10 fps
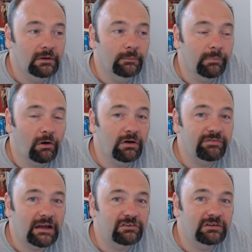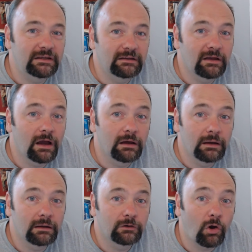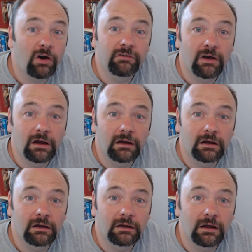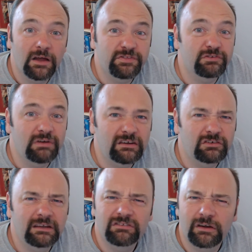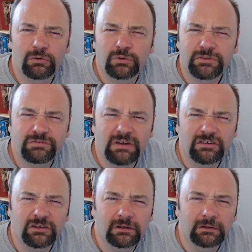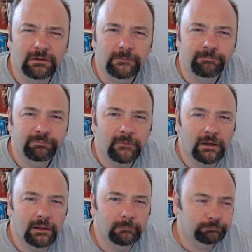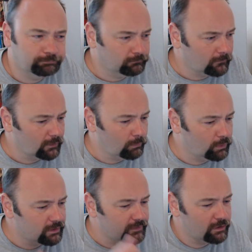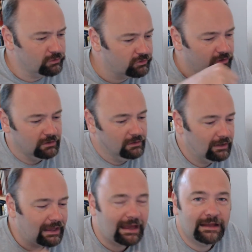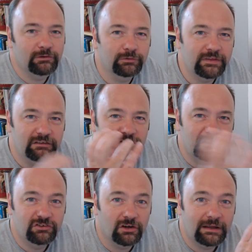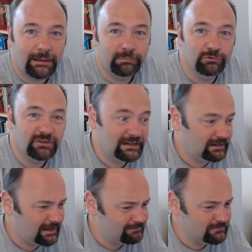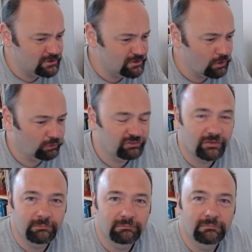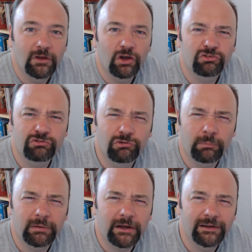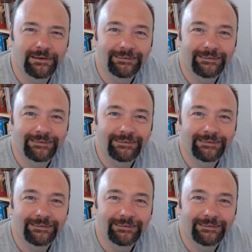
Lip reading: But I've actually got a thresher? One of those handle things that you chuck apples in and it knocks them, scrubbler.